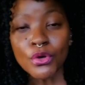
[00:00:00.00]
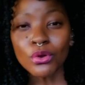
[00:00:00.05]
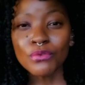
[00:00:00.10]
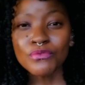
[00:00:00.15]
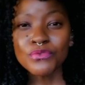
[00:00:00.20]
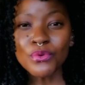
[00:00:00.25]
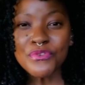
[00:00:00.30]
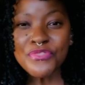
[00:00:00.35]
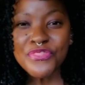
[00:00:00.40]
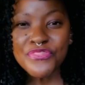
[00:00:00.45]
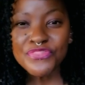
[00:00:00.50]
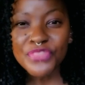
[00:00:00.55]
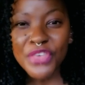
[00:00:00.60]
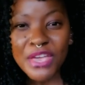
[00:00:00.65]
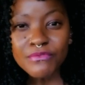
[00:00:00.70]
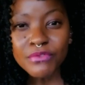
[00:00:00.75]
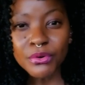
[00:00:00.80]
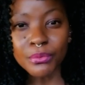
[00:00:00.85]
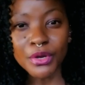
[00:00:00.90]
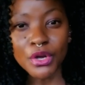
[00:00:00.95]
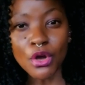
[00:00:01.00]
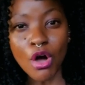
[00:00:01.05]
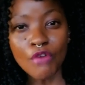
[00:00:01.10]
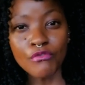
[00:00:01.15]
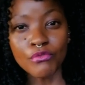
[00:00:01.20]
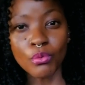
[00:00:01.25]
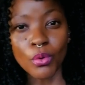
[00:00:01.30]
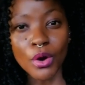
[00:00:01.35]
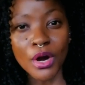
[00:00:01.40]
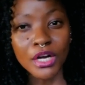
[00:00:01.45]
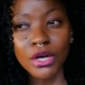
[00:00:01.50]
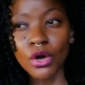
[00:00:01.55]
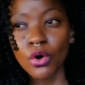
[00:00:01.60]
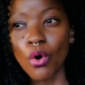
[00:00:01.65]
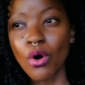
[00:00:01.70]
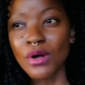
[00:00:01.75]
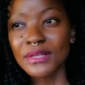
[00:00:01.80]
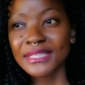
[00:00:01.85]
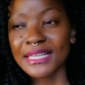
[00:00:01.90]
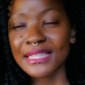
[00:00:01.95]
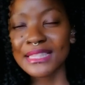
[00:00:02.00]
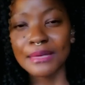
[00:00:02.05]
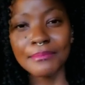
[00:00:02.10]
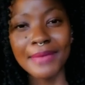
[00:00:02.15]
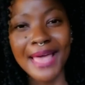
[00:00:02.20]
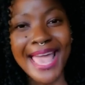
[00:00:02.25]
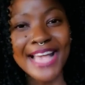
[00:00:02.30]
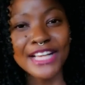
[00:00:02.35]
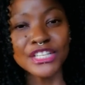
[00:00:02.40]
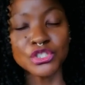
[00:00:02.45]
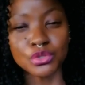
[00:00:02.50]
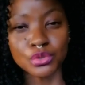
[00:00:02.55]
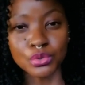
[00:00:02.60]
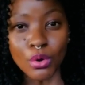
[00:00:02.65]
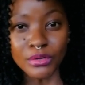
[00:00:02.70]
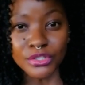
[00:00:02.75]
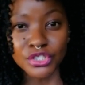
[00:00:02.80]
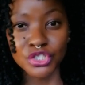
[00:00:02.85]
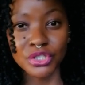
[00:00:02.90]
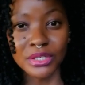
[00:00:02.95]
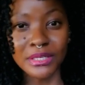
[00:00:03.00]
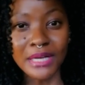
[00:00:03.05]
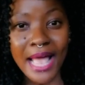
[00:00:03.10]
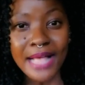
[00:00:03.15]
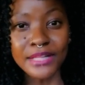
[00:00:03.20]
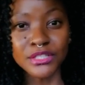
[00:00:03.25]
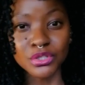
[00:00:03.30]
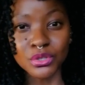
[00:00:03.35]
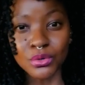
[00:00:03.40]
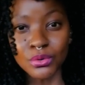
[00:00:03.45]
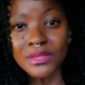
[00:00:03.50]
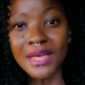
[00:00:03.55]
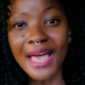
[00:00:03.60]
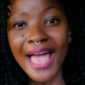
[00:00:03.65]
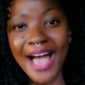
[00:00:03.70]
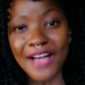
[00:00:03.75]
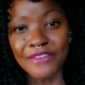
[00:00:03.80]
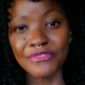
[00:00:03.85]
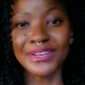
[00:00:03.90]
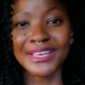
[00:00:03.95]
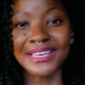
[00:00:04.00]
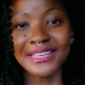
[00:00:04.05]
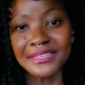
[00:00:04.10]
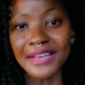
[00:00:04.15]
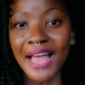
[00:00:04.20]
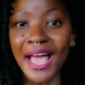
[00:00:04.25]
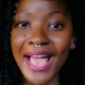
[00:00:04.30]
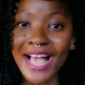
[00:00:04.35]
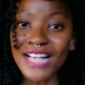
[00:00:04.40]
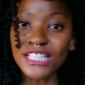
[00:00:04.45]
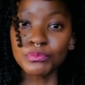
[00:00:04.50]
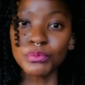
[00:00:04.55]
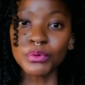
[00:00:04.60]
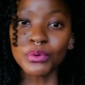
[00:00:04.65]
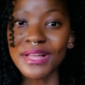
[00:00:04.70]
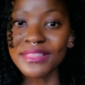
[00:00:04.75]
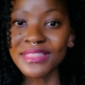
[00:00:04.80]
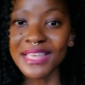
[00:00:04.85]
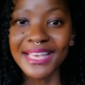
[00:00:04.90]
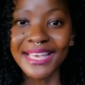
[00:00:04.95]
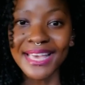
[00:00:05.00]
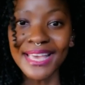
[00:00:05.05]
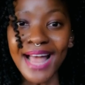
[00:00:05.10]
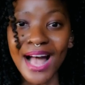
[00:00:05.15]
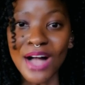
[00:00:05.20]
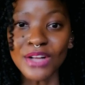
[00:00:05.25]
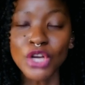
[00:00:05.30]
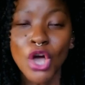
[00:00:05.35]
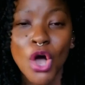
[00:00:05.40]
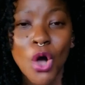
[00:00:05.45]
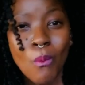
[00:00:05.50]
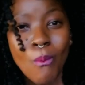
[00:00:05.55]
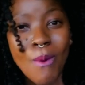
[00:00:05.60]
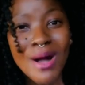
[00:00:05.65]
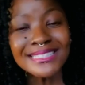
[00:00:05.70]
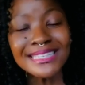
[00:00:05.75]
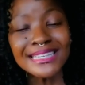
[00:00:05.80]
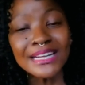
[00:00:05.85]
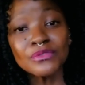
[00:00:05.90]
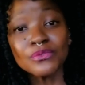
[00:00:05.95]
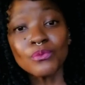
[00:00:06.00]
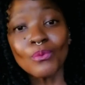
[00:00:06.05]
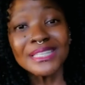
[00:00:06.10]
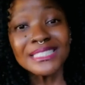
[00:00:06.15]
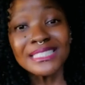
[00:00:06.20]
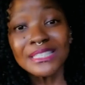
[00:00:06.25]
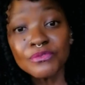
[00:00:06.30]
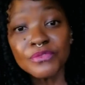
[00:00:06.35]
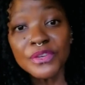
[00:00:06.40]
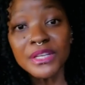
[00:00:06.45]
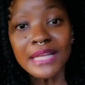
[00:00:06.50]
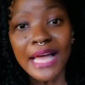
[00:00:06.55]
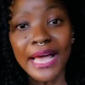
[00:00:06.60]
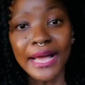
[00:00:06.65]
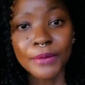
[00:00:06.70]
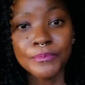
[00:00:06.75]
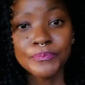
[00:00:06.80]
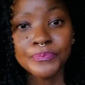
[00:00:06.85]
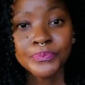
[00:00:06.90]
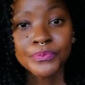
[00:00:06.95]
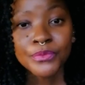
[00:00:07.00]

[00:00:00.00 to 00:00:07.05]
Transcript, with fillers: of your thievery of work, causing them exhaustion. And so the African diaspora, they get out. What does it, what does it feel like?